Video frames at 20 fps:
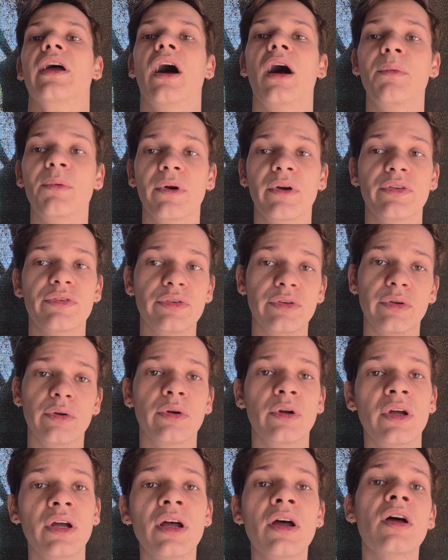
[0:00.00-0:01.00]
I'm going to do
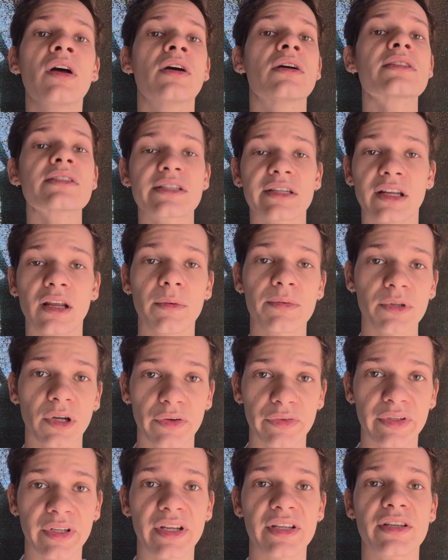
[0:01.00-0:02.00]
chin-ups
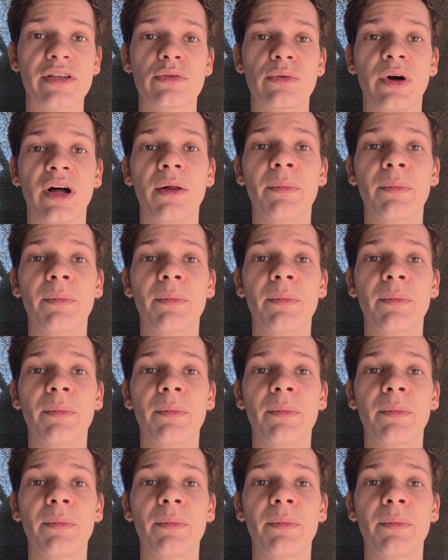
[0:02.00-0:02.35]
after this as well,